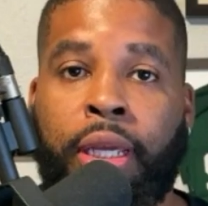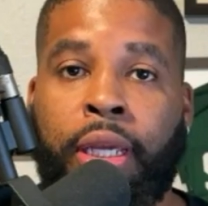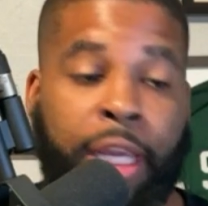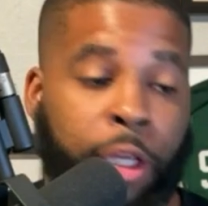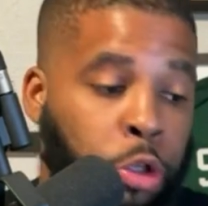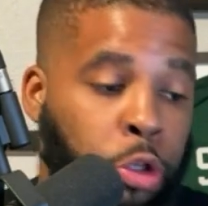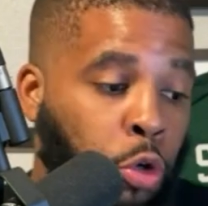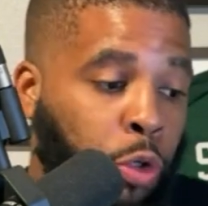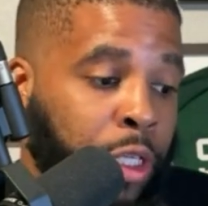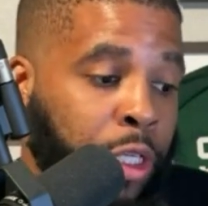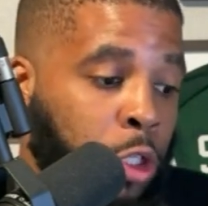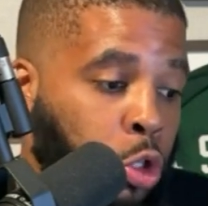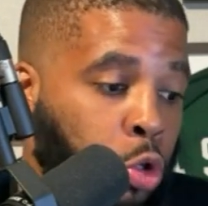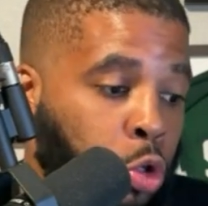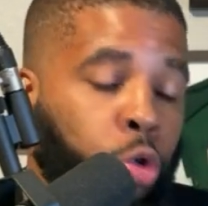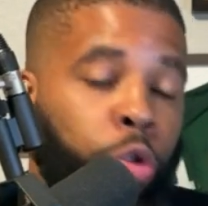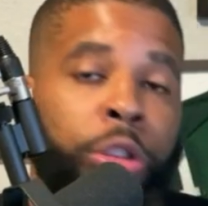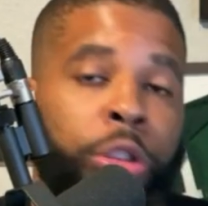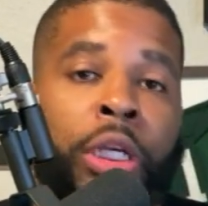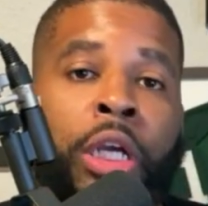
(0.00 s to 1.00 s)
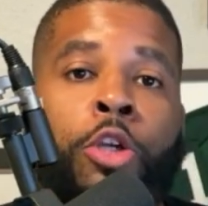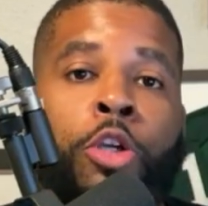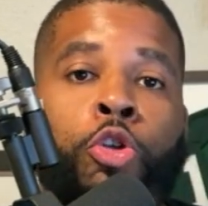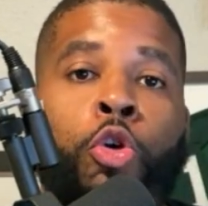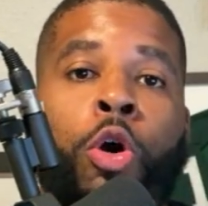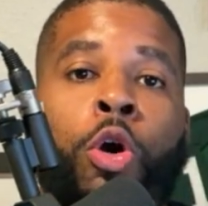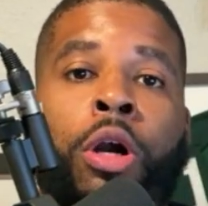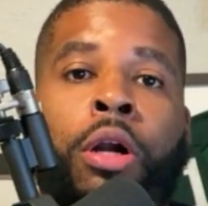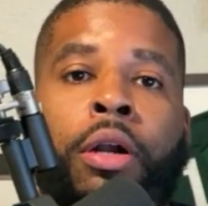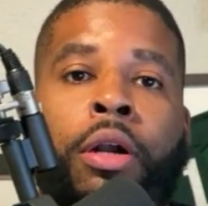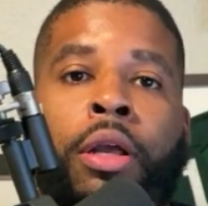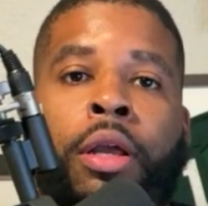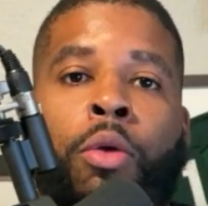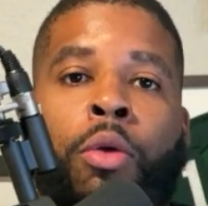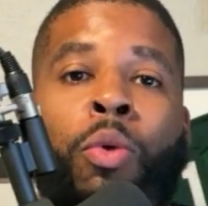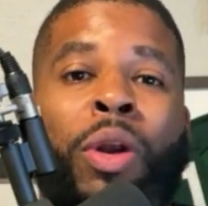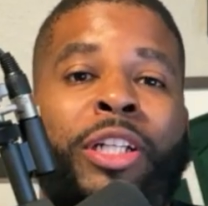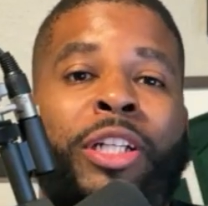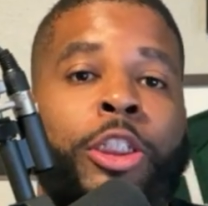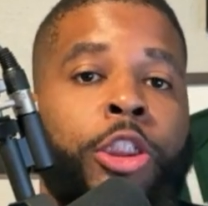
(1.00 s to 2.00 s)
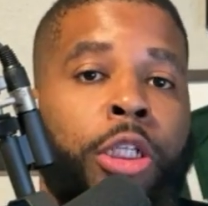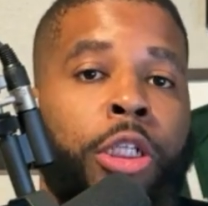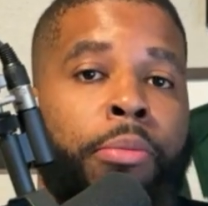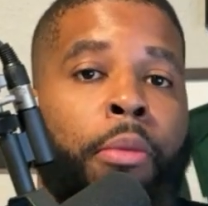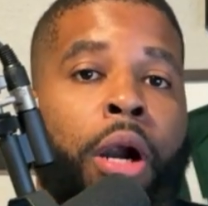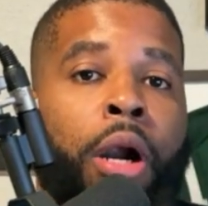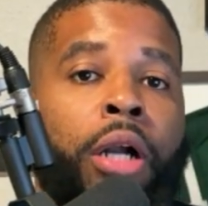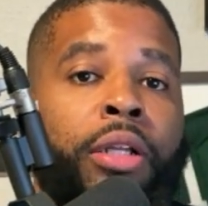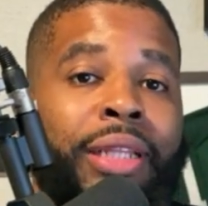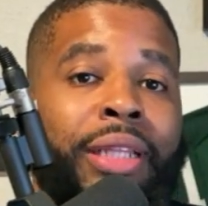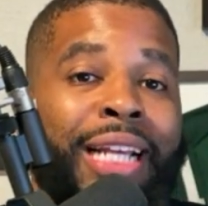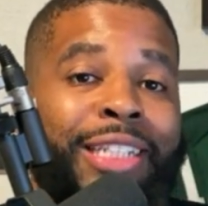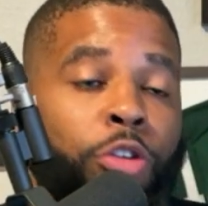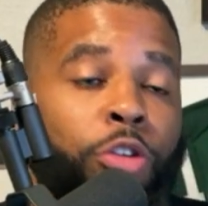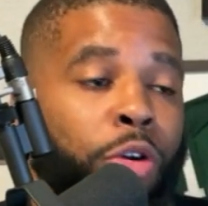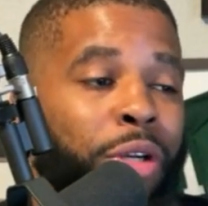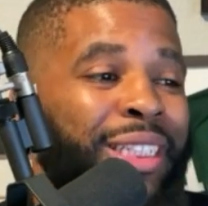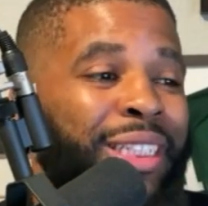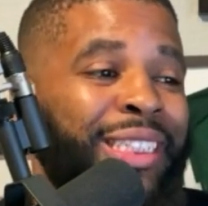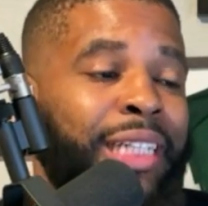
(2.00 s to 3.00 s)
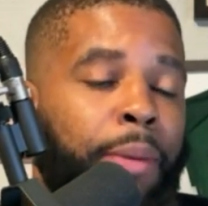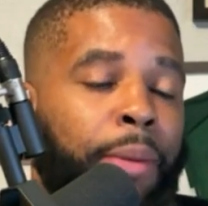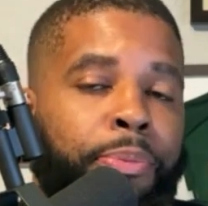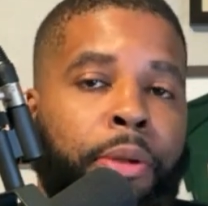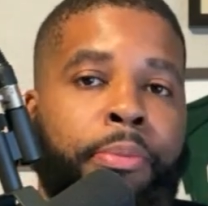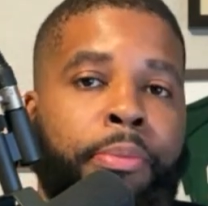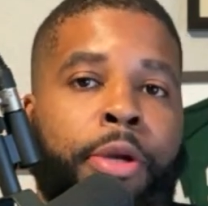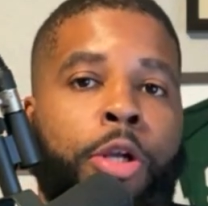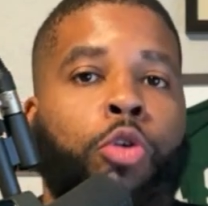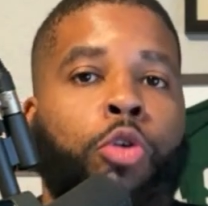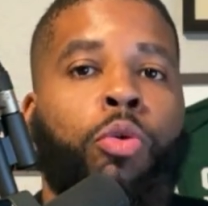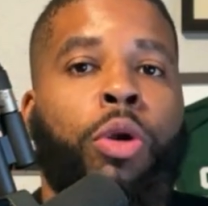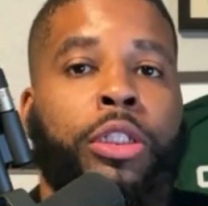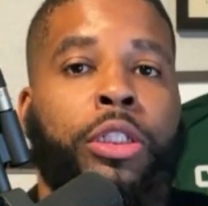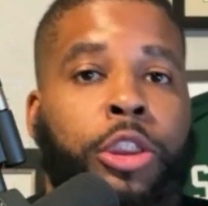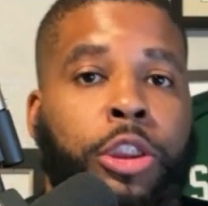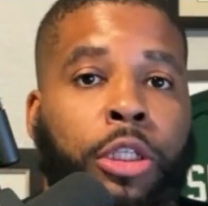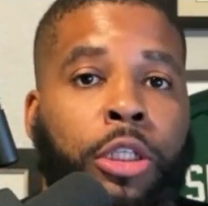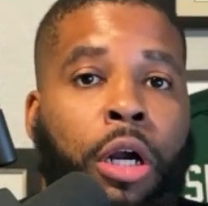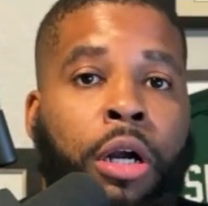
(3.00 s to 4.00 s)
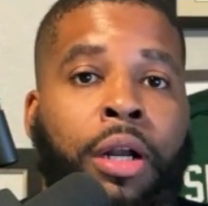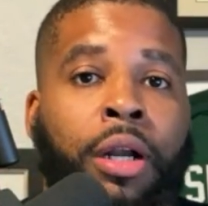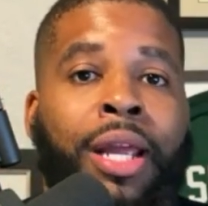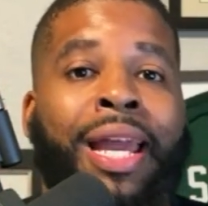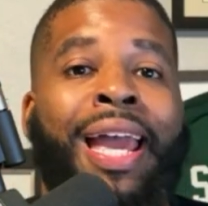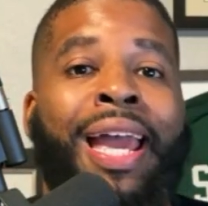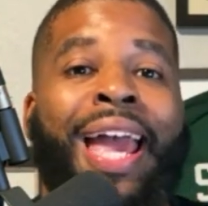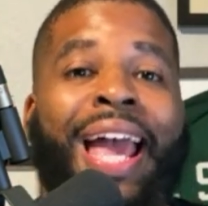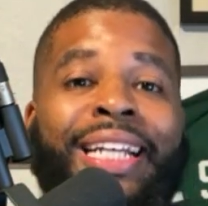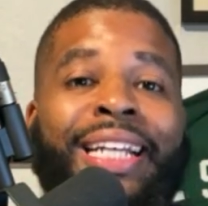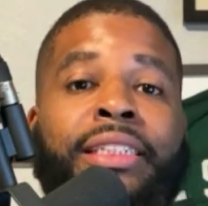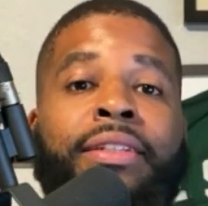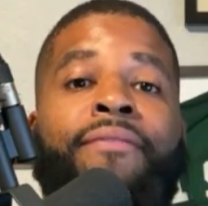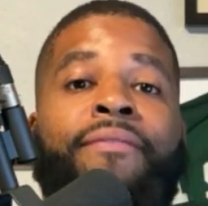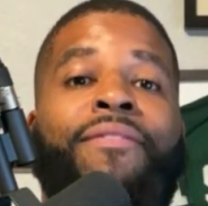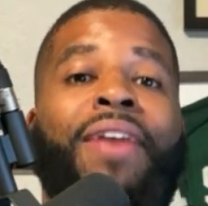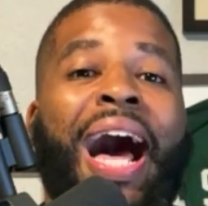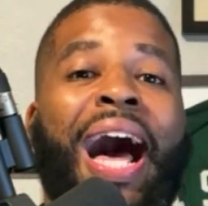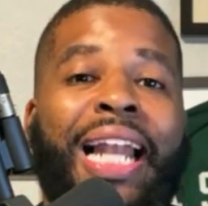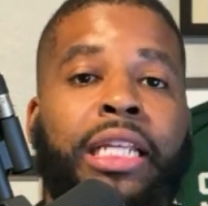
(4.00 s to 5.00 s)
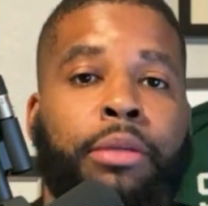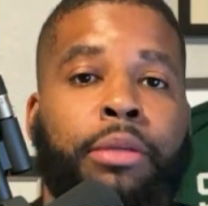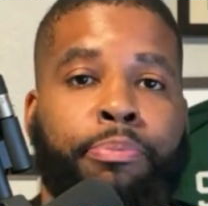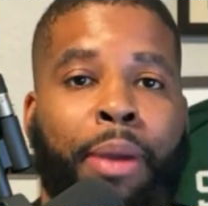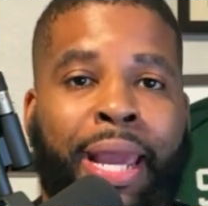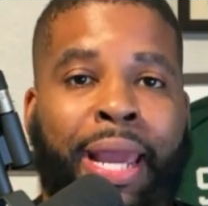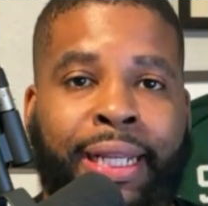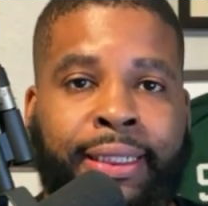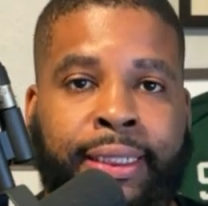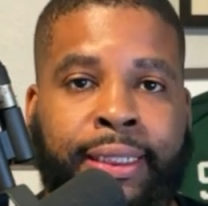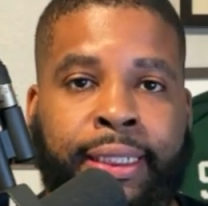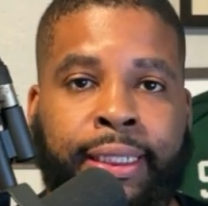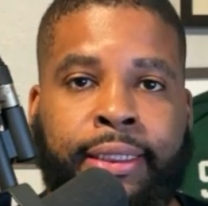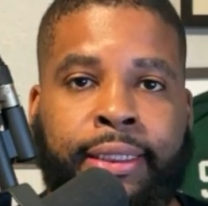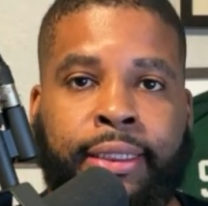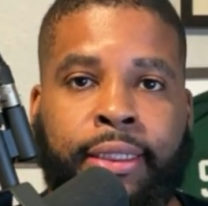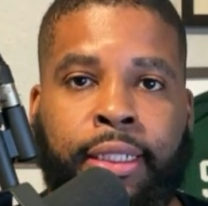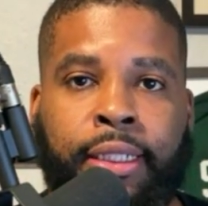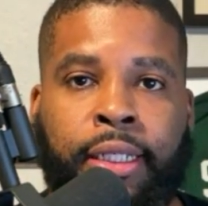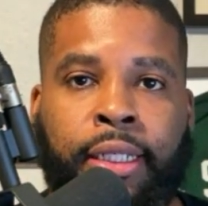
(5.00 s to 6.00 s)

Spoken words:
And you can use your registered mark that's on a supplemental registrar as a filing basis